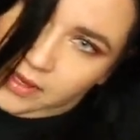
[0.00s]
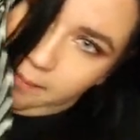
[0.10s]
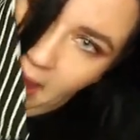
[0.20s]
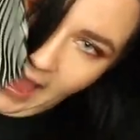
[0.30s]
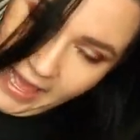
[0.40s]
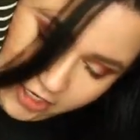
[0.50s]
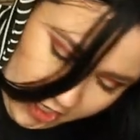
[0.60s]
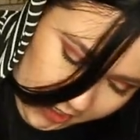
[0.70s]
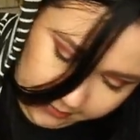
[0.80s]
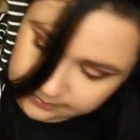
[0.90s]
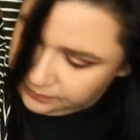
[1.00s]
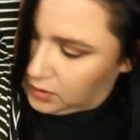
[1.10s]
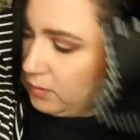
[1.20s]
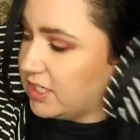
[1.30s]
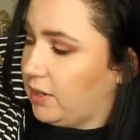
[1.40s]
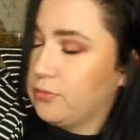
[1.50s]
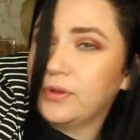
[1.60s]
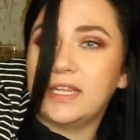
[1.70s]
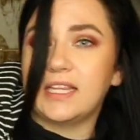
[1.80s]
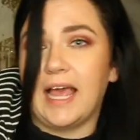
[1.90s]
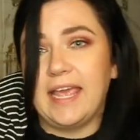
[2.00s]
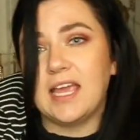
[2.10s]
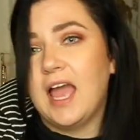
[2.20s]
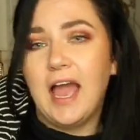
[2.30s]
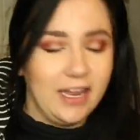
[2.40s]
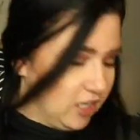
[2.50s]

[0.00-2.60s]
pattern, which I really like. And